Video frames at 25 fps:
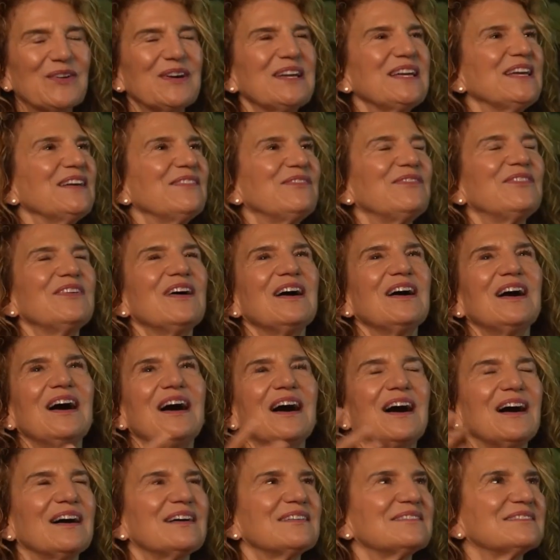If
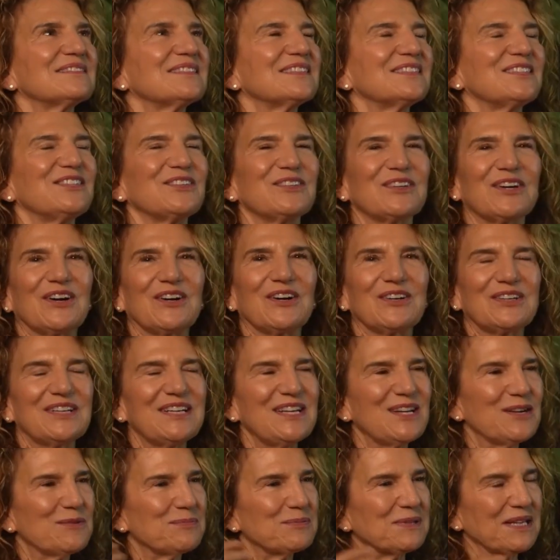you're on an
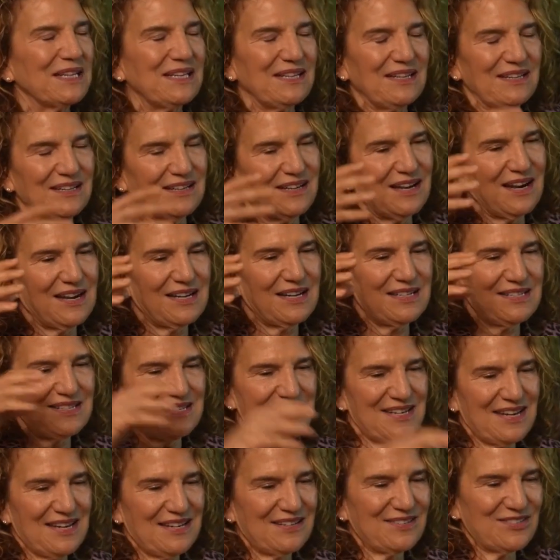airplane and a guy
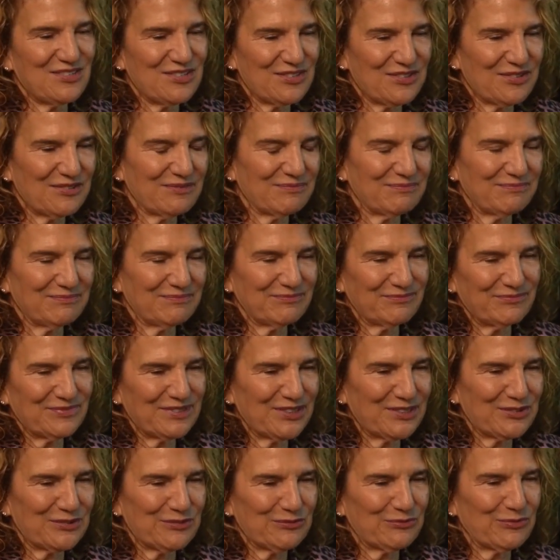takes your
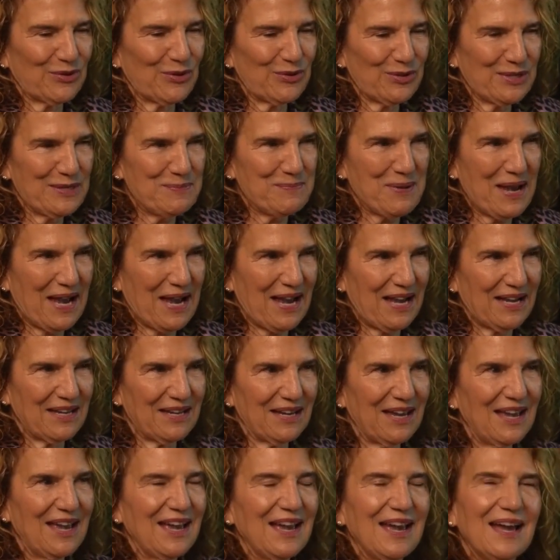little rolly bag
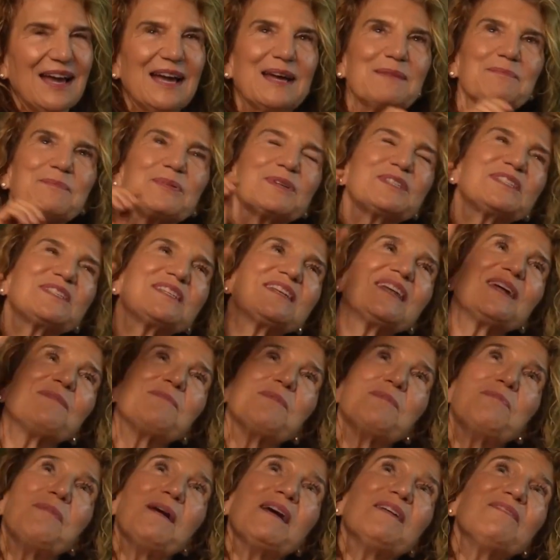and puts it up
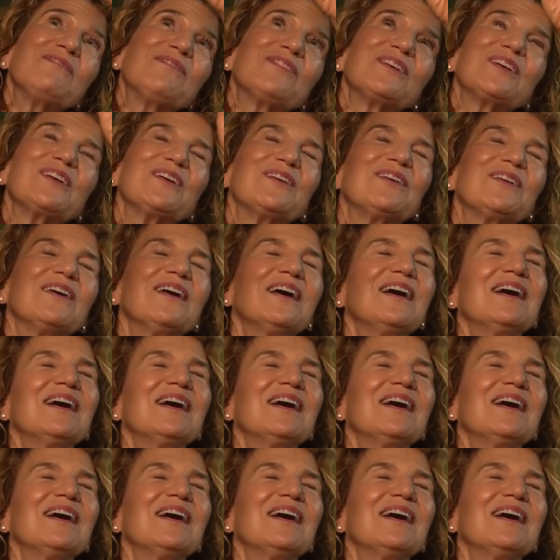above for you,